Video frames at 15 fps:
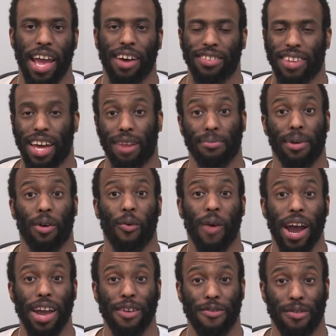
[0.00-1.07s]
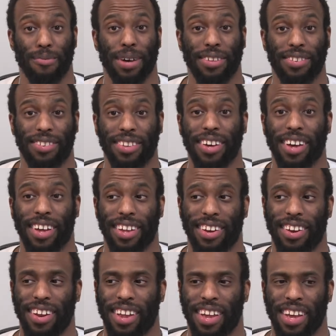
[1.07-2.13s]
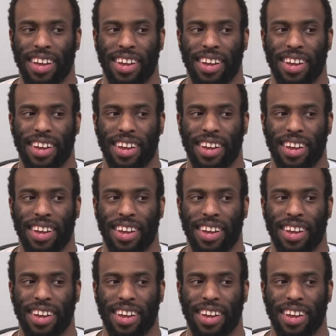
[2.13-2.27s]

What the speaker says: outside of my wife and my son